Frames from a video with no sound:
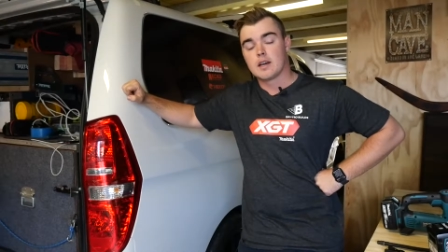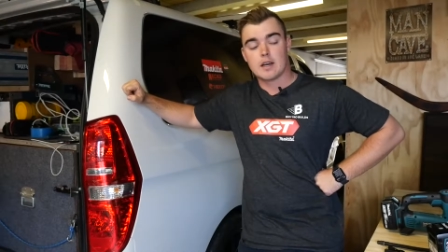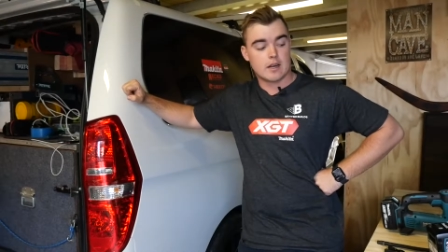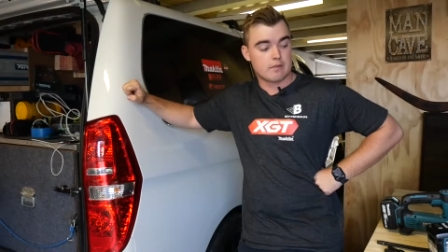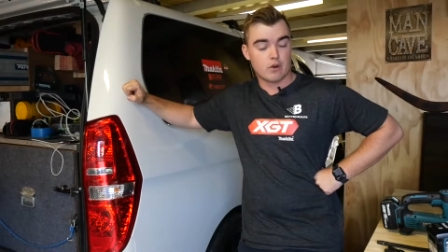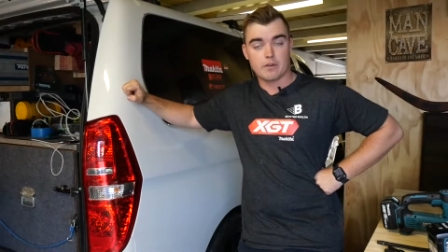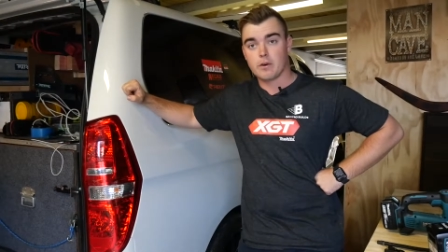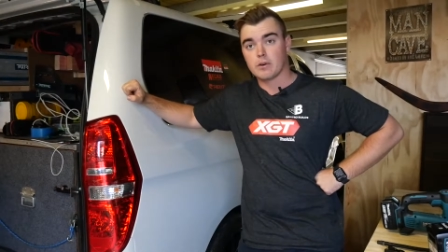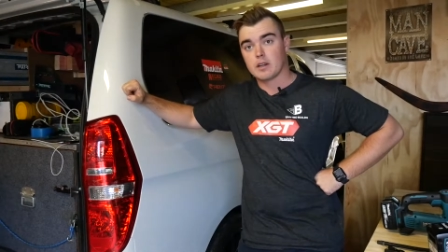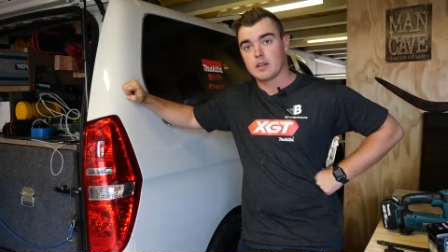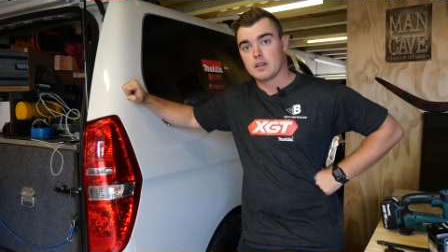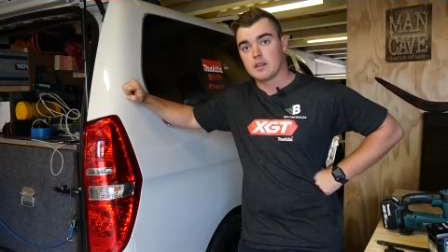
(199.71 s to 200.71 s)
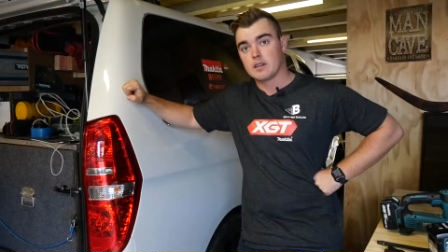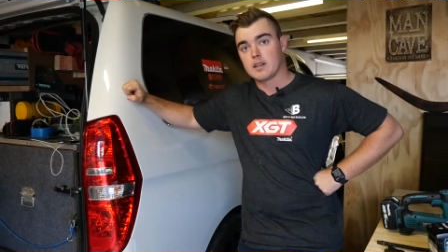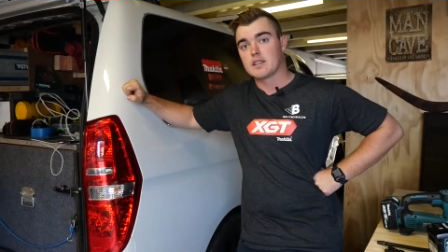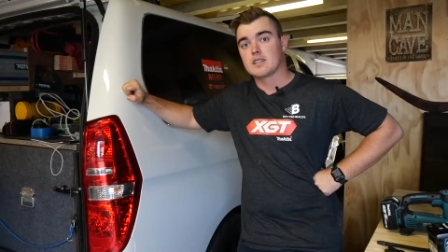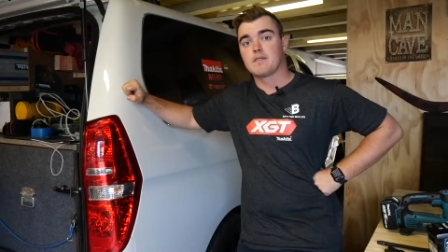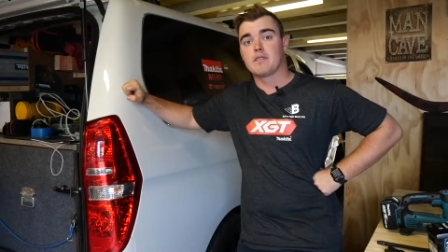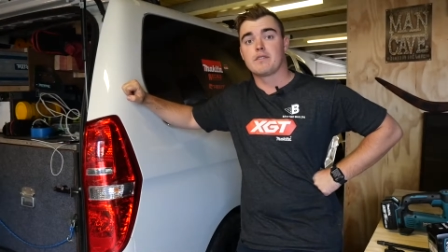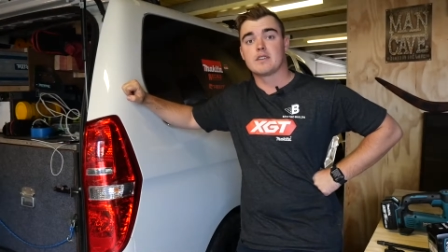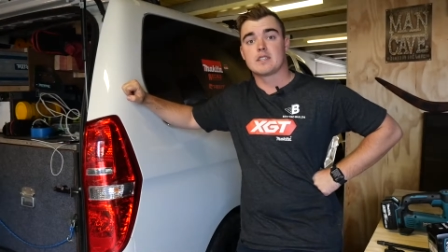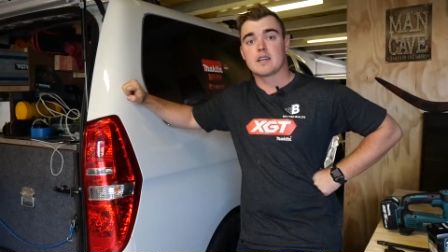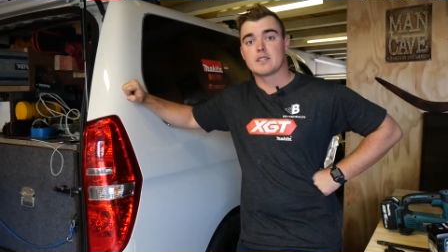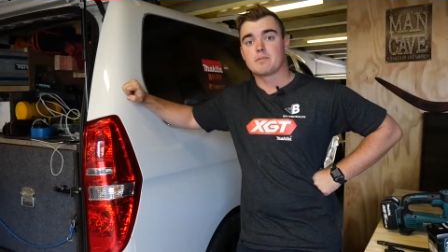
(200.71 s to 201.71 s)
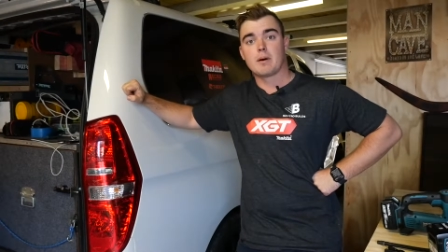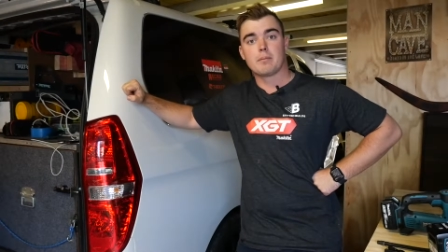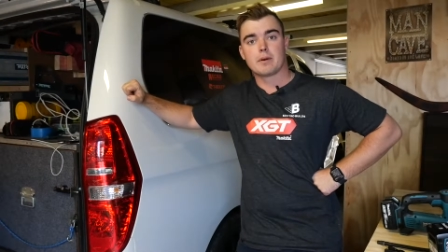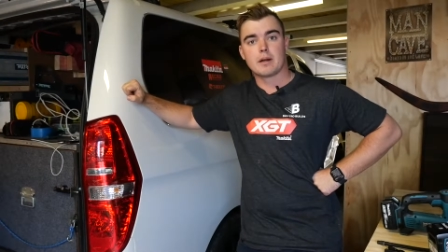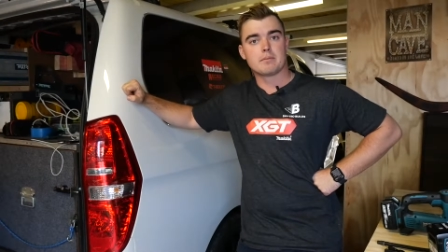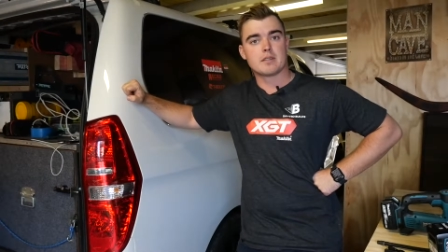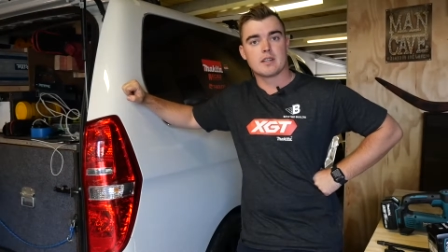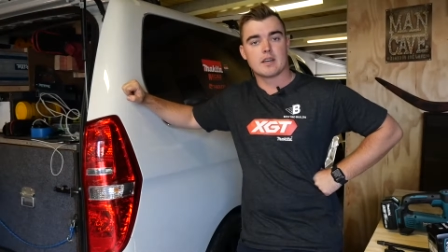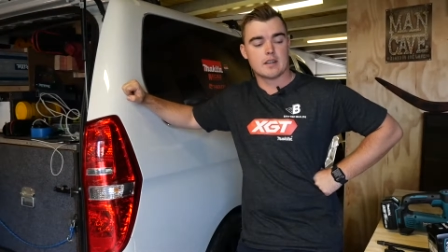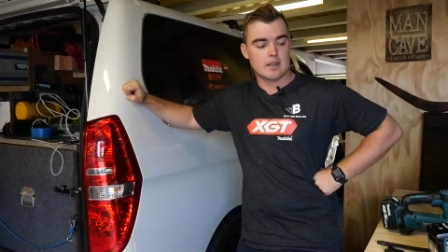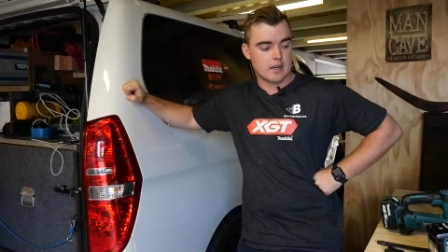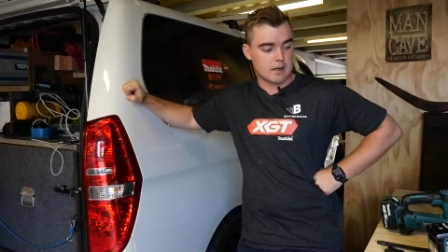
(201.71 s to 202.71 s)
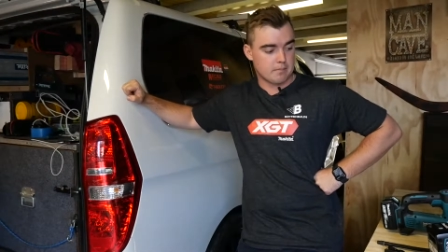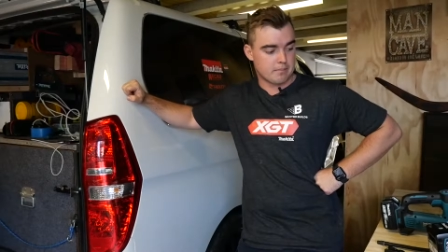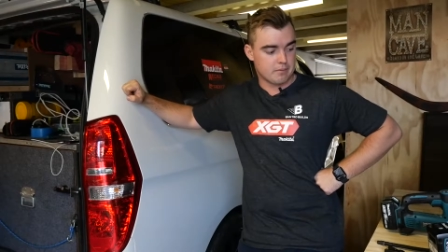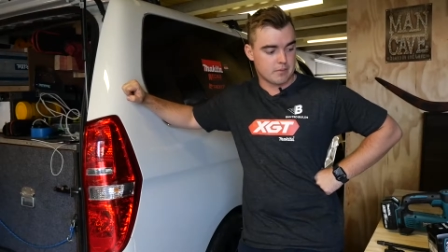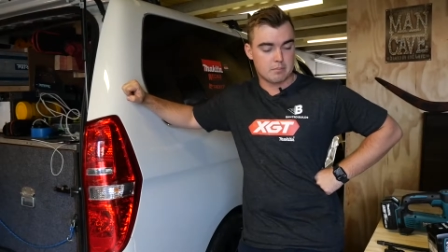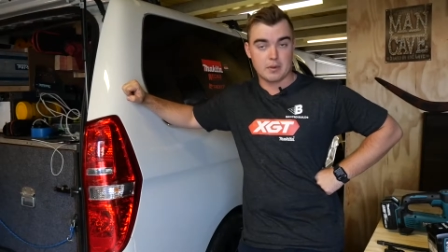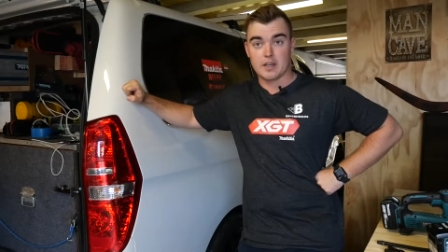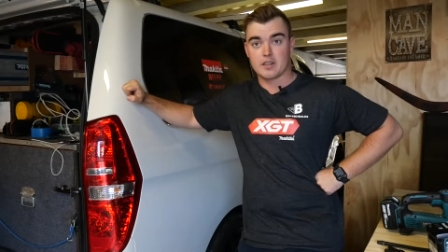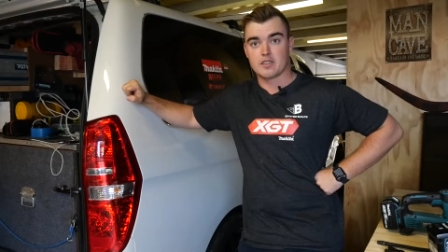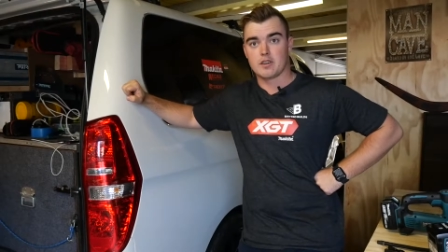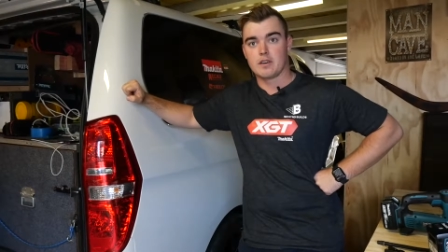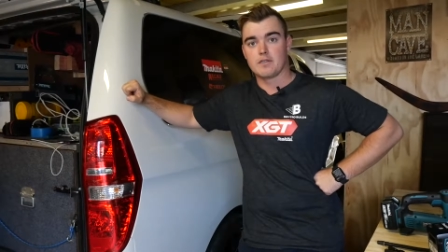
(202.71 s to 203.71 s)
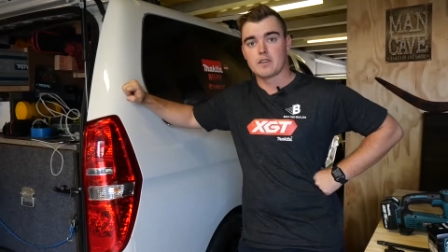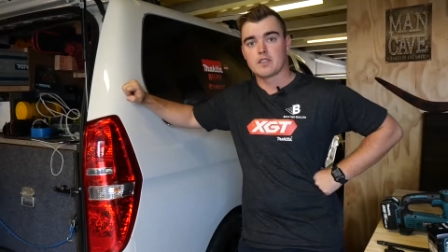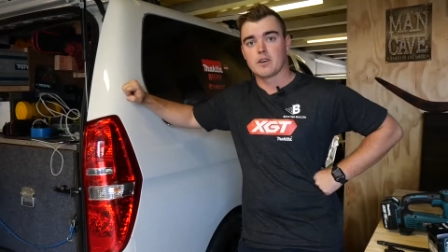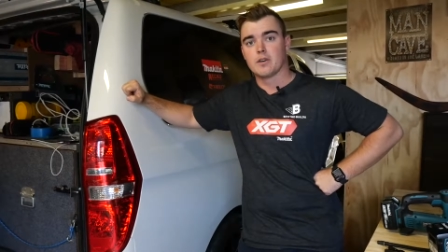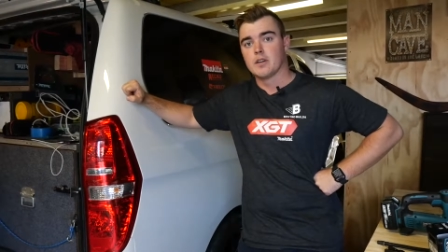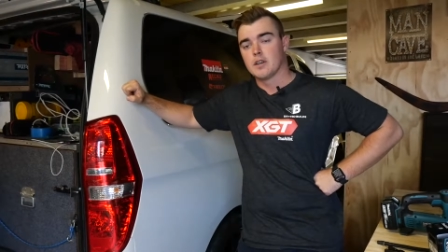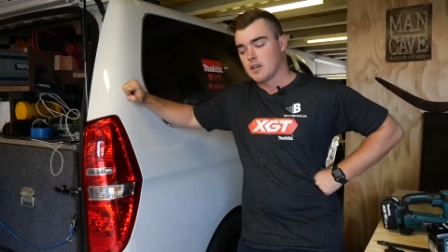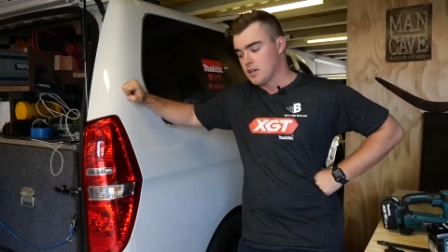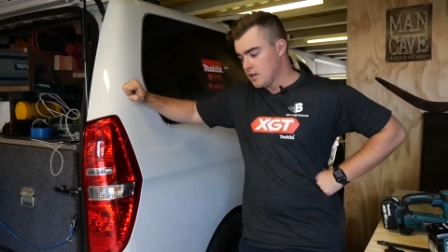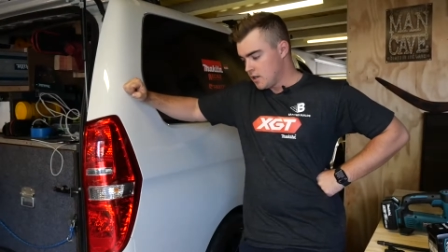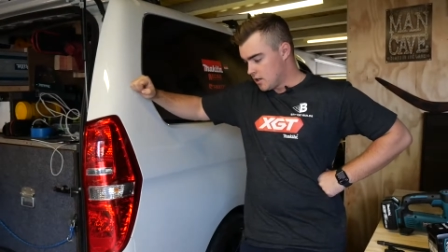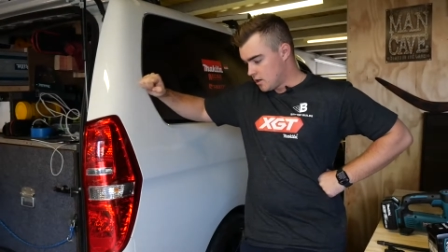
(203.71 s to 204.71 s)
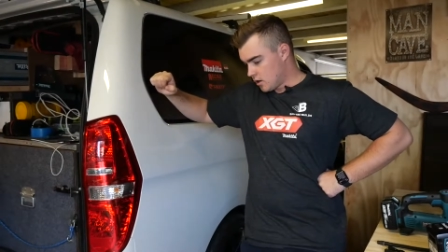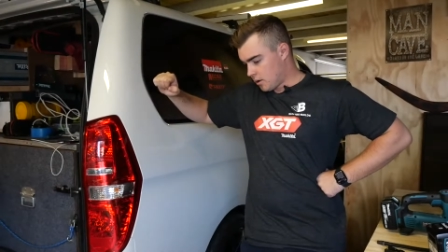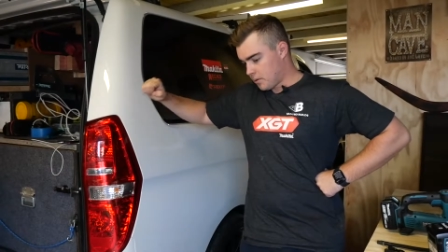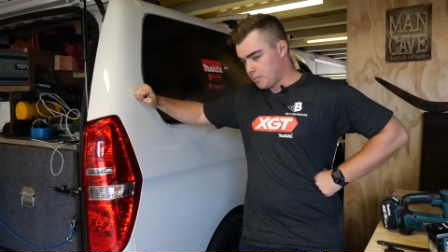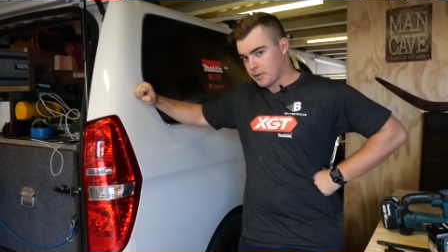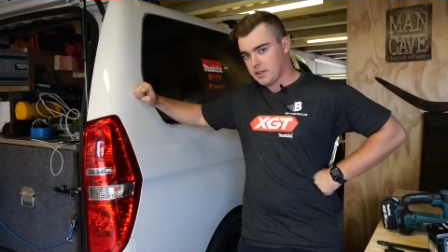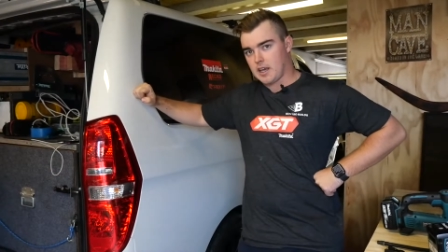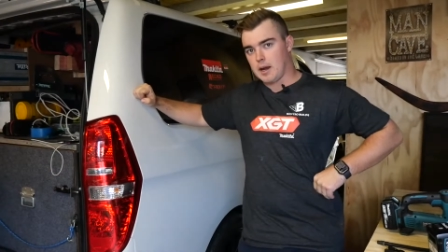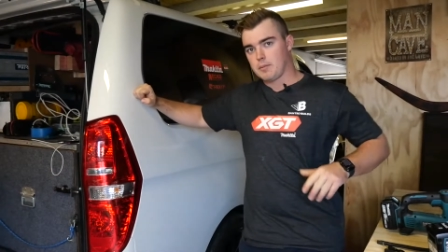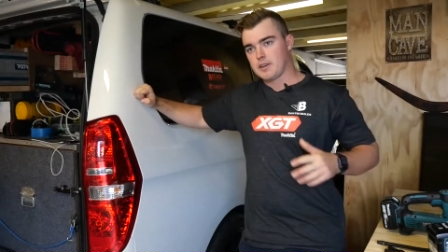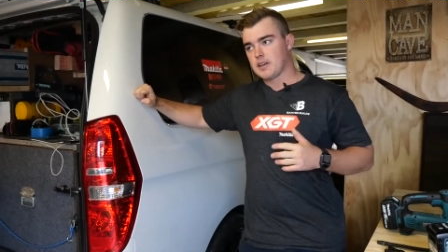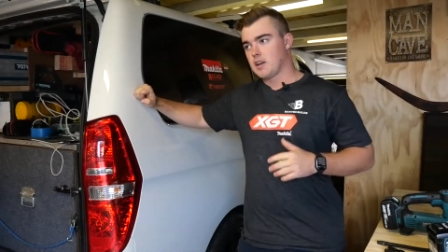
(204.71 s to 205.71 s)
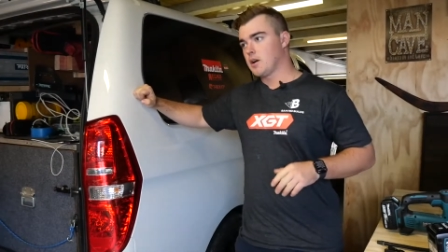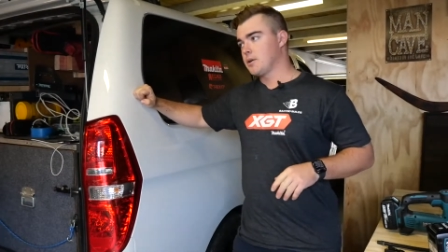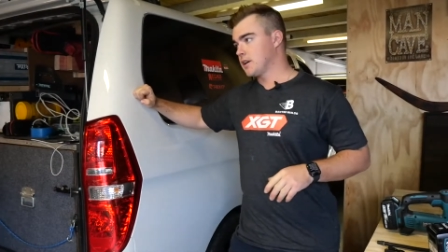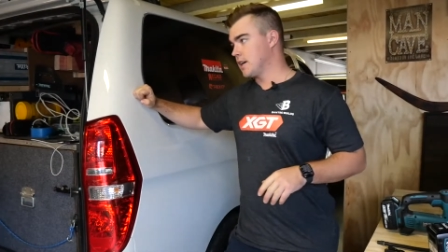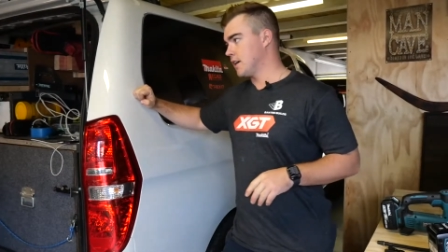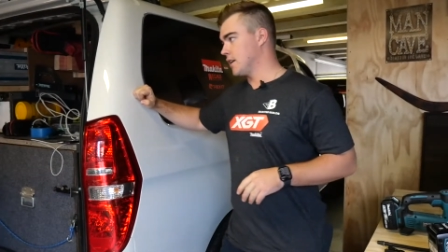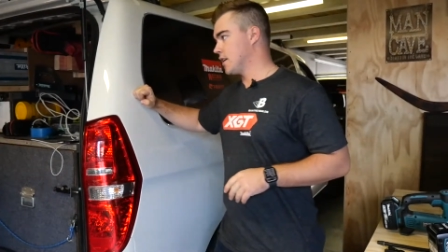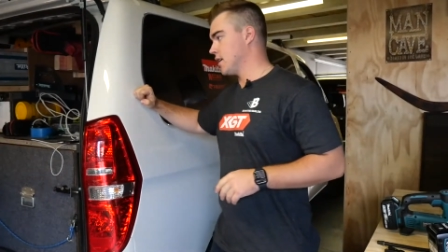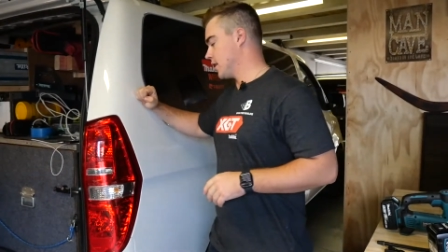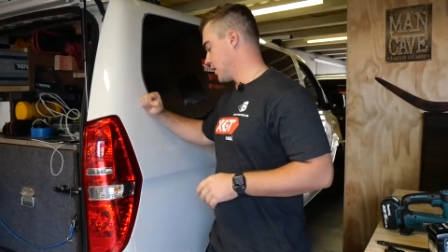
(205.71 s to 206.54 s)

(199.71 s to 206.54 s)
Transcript: uh, 40 volt and that's even if it does pump it up to that um, being so heavy so I'm going to bring the camera down low again